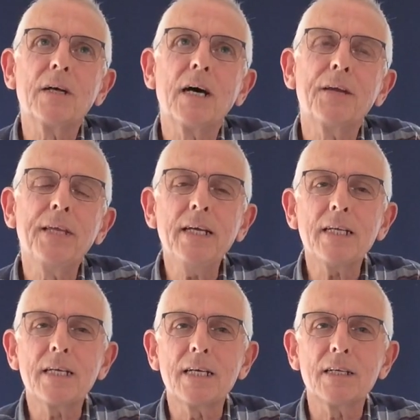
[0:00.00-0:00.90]
I
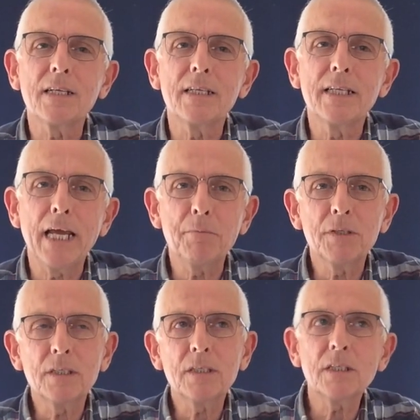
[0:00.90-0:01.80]
think
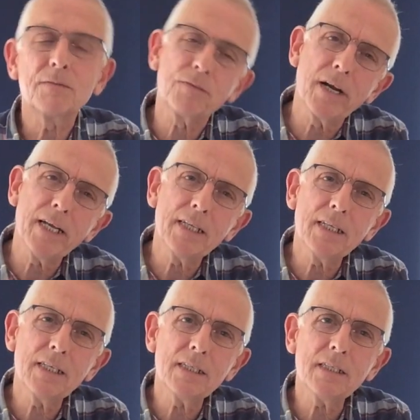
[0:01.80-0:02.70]
neighbours,
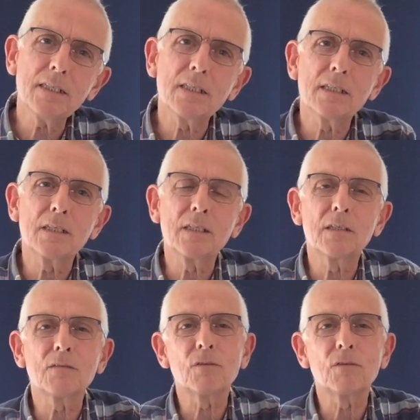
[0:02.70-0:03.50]
friends,